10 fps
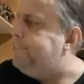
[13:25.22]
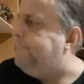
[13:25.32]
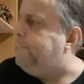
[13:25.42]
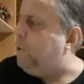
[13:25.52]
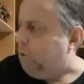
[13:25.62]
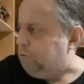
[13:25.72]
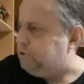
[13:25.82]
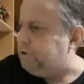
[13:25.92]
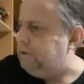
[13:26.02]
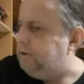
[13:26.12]

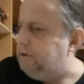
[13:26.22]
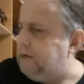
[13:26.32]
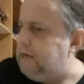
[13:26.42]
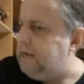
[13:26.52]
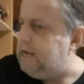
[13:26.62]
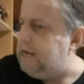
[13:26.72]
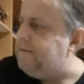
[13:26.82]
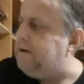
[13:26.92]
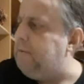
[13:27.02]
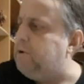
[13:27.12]
But
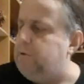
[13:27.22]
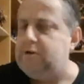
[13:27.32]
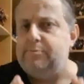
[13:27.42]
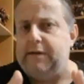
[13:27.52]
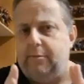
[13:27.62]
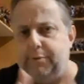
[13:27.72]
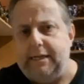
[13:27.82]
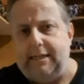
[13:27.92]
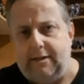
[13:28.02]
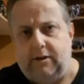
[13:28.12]
if I'm going to be
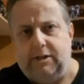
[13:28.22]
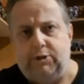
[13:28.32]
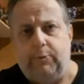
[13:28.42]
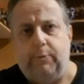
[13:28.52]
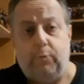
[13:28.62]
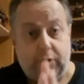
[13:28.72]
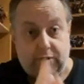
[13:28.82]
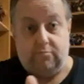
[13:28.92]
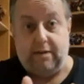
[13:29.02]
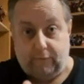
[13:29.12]
completely honest
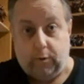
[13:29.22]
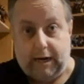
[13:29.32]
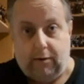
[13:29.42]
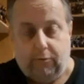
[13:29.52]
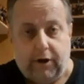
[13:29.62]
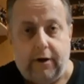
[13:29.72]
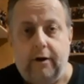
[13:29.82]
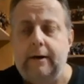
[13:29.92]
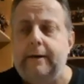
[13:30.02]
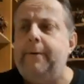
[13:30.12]
with everyone out there,
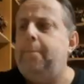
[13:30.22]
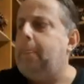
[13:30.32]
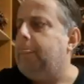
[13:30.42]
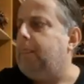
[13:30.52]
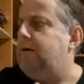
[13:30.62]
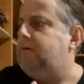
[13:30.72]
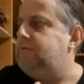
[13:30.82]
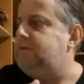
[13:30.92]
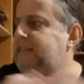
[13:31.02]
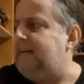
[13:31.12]

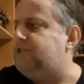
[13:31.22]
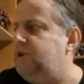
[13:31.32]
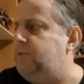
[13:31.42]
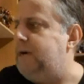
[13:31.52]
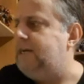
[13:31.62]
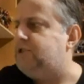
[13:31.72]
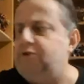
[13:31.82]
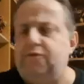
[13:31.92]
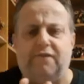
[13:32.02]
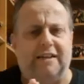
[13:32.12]
yes, Newage
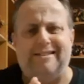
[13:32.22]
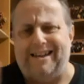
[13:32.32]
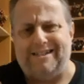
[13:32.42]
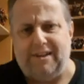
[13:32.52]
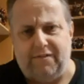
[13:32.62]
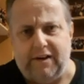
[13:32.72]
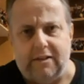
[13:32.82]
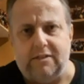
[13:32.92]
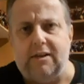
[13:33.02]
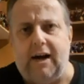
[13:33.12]
do fantastic
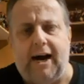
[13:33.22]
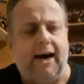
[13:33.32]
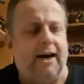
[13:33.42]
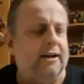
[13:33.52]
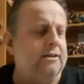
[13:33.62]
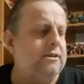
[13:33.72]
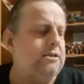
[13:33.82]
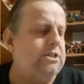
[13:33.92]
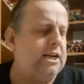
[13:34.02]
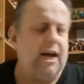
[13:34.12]
figures, and
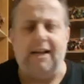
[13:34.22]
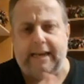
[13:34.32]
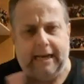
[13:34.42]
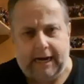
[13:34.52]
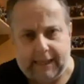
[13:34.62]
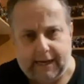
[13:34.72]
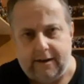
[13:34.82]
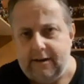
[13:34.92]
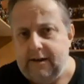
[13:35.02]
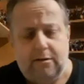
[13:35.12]
you can't deny that.
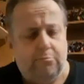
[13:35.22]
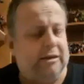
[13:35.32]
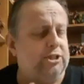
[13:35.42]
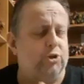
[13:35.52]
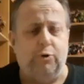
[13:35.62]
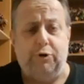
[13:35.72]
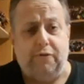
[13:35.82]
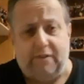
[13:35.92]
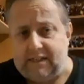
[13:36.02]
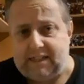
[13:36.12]
Magic Square do
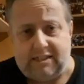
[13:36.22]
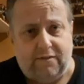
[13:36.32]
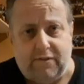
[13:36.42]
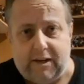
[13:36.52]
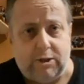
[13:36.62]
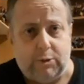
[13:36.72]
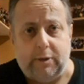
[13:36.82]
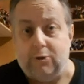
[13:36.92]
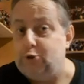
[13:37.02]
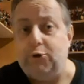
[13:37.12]
fantastic figures as
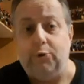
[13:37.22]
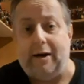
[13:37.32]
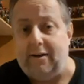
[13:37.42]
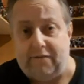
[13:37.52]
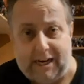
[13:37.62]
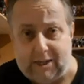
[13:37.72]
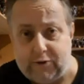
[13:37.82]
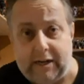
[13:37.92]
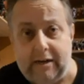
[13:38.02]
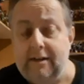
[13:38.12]
well. So do Iron Factory.